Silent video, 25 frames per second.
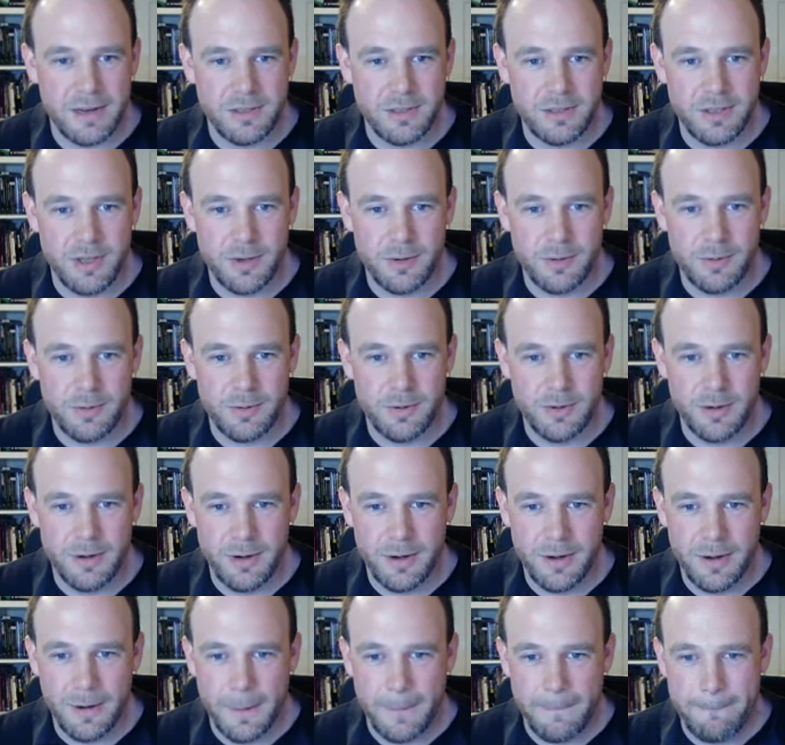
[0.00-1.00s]
So
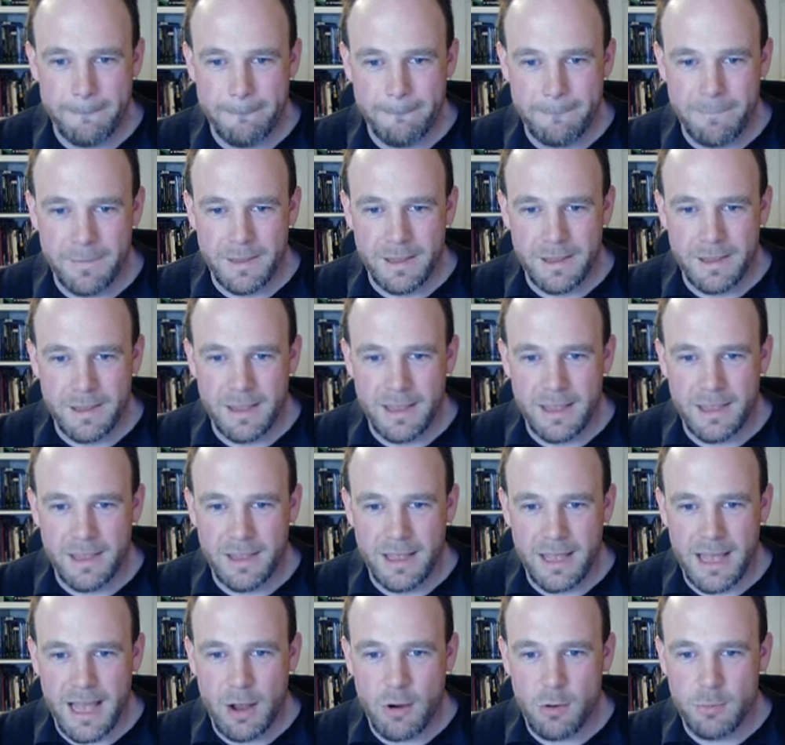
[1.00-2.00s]

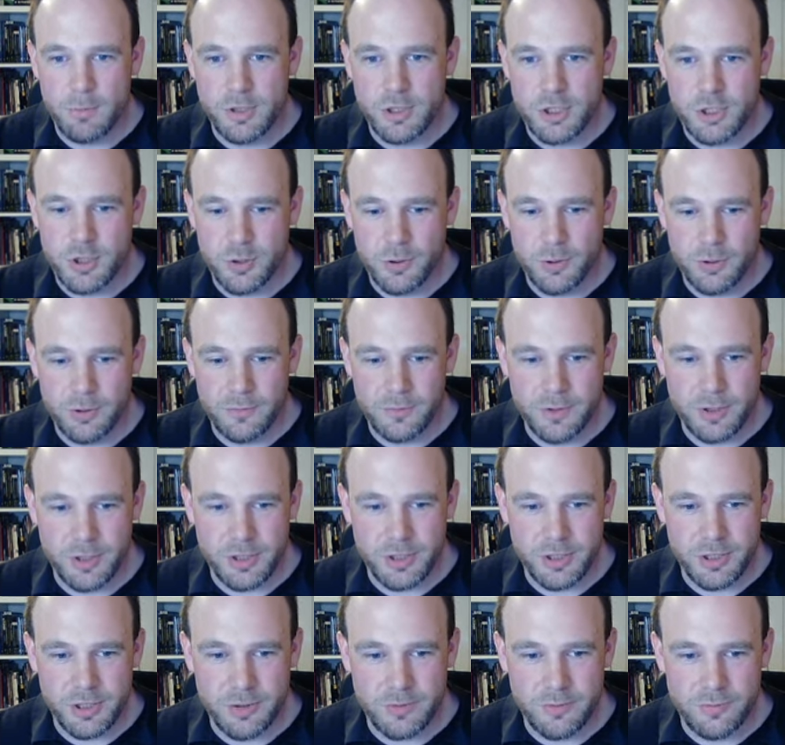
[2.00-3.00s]
our mature
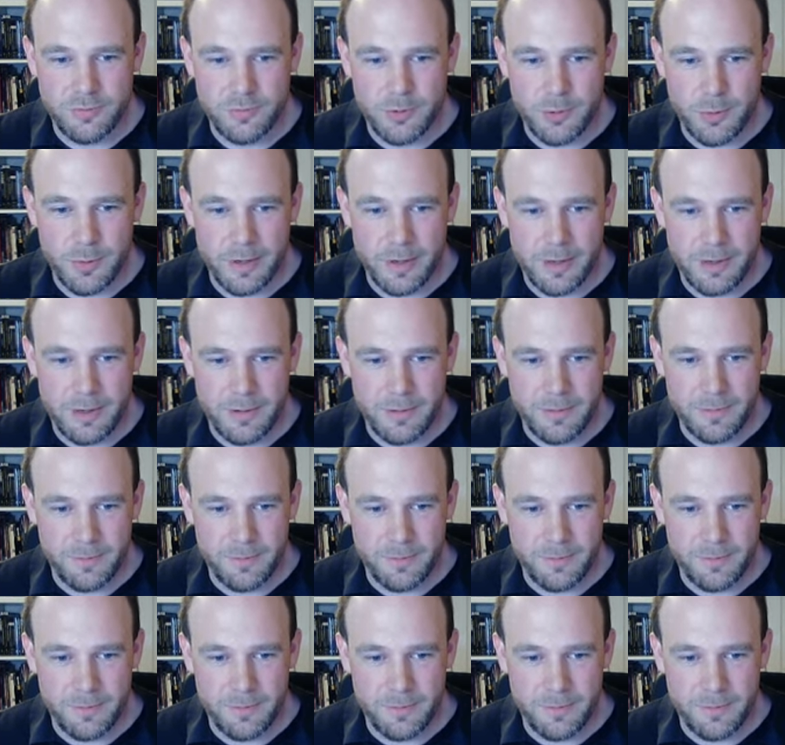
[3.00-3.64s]
version of Ruan,